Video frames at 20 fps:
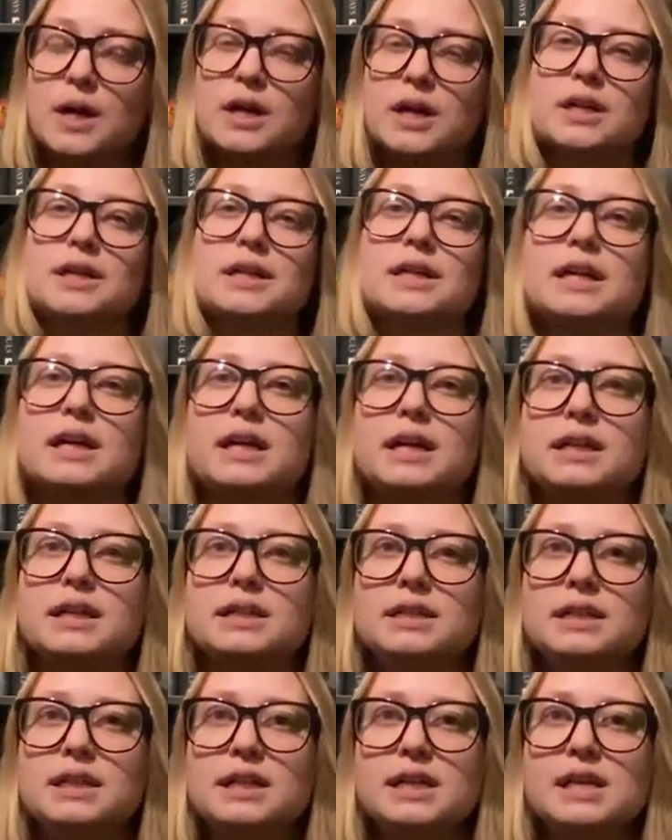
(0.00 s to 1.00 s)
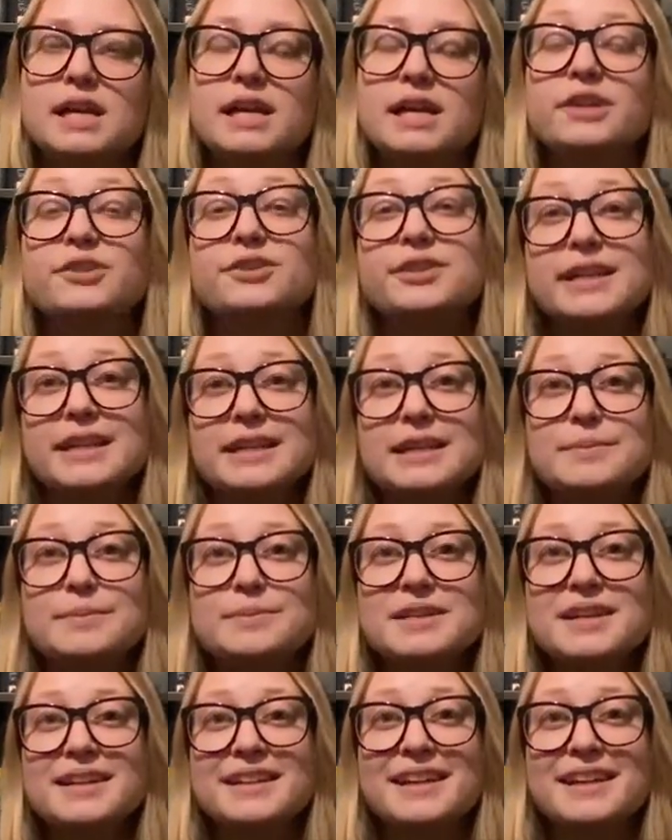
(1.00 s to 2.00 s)
Our internet keeps
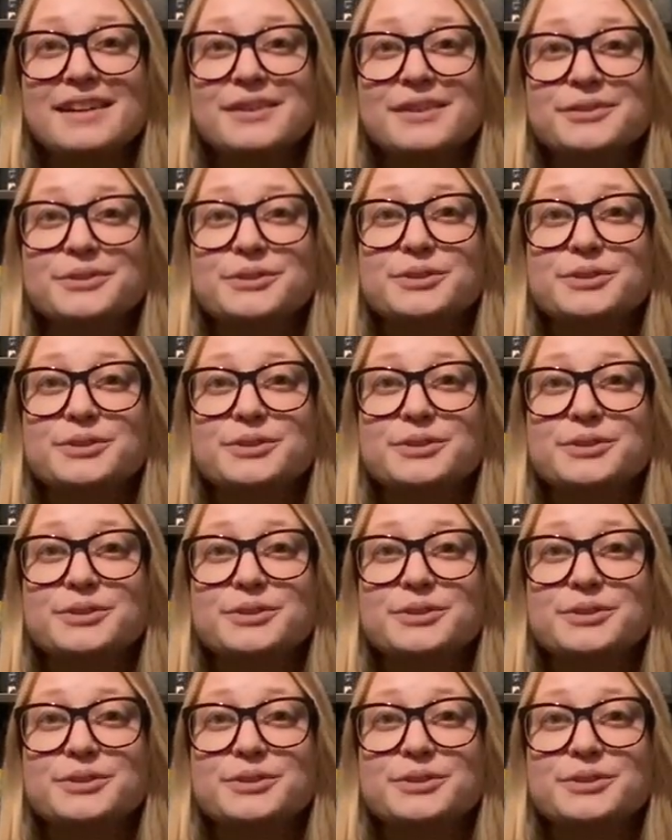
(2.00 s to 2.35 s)
cutting out,